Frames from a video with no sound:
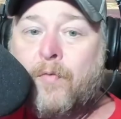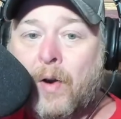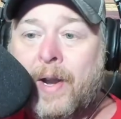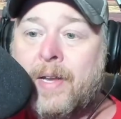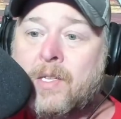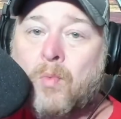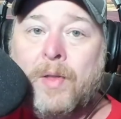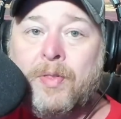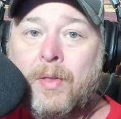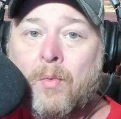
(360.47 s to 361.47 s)
friends
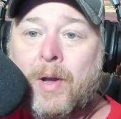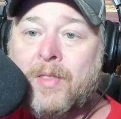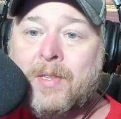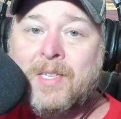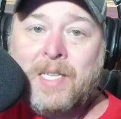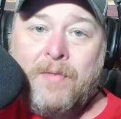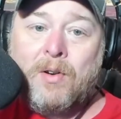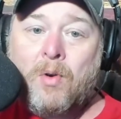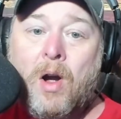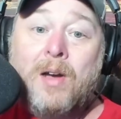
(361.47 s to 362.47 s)
with
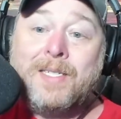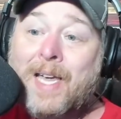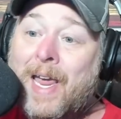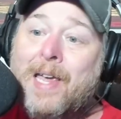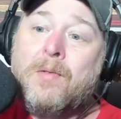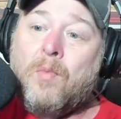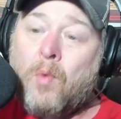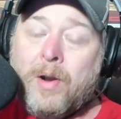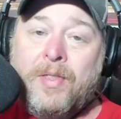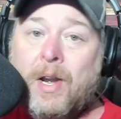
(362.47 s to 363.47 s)
Stephen Ross and
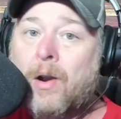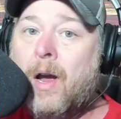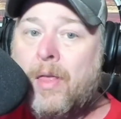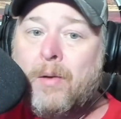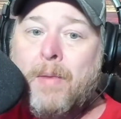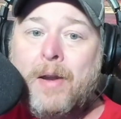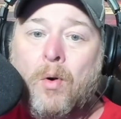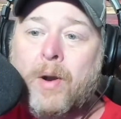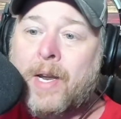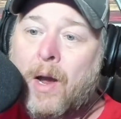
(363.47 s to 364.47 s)
one of their other
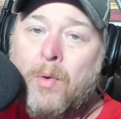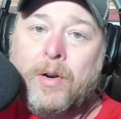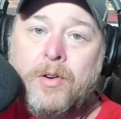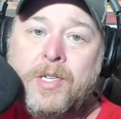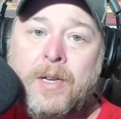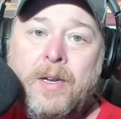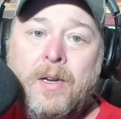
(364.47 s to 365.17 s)
minority owners.